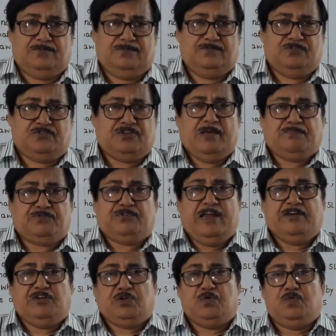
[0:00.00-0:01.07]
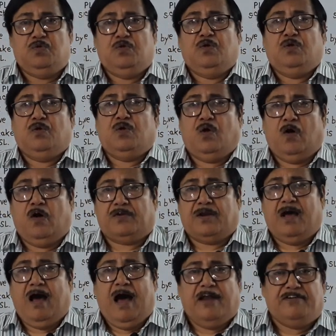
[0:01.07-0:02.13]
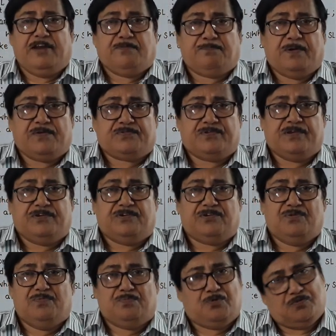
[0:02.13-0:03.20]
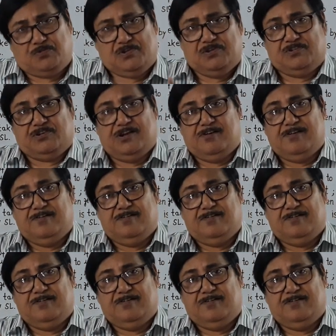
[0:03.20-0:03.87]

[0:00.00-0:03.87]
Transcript: substantive or 100% procedural.